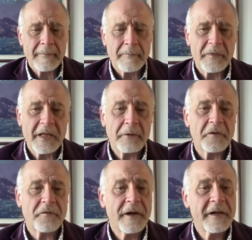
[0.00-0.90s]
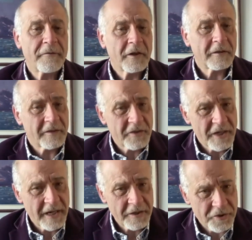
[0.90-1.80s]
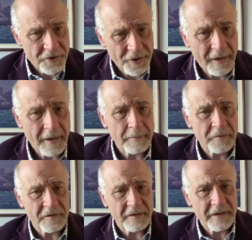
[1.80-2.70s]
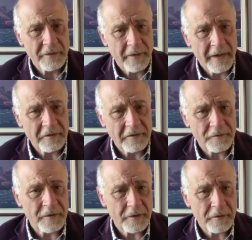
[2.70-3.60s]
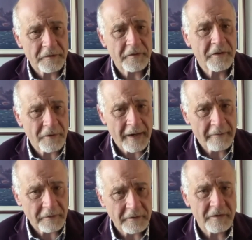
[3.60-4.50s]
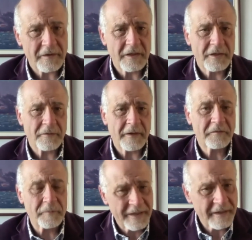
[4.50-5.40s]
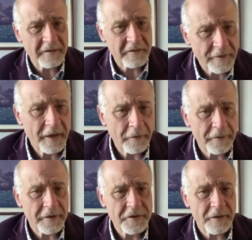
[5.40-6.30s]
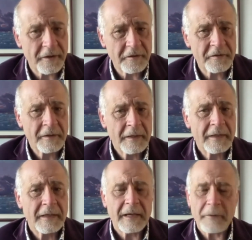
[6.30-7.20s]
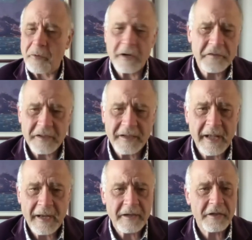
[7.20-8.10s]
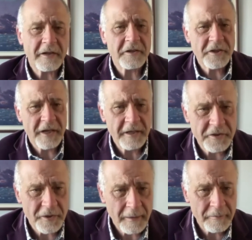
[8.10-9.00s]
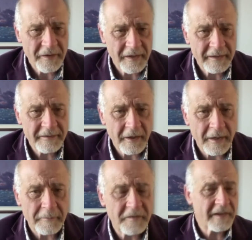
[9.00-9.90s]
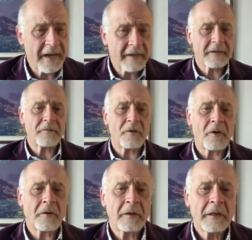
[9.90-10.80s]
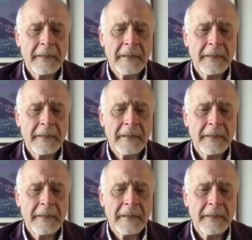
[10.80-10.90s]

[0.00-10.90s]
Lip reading: that it was very difficult to change jobs in the US for those that traveled to the US because of health insurance. Whereas in Canada, you could change jobs anytime. Second of all,